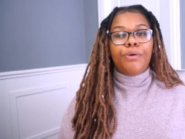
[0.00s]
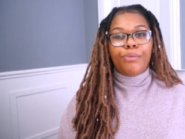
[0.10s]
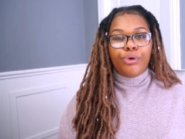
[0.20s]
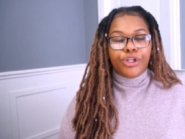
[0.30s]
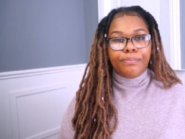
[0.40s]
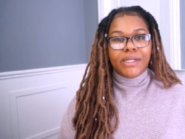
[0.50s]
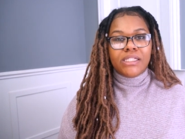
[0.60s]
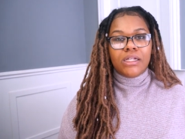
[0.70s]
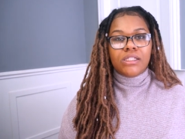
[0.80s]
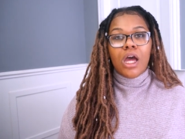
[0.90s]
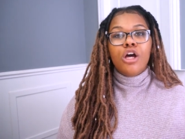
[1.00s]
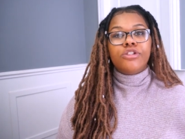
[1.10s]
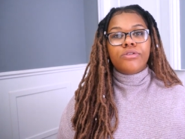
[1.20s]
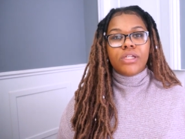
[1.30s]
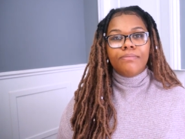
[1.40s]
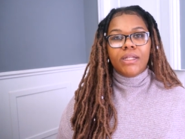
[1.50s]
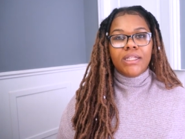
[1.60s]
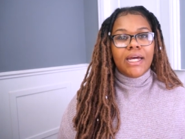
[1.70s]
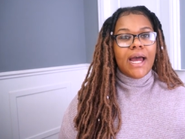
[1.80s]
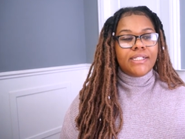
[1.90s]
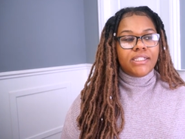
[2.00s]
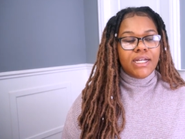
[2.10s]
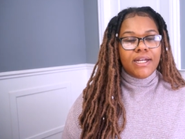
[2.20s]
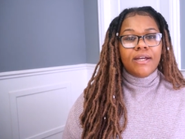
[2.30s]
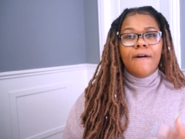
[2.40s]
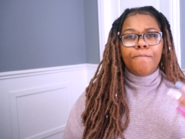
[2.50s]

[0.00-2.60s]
promote your business so something that i did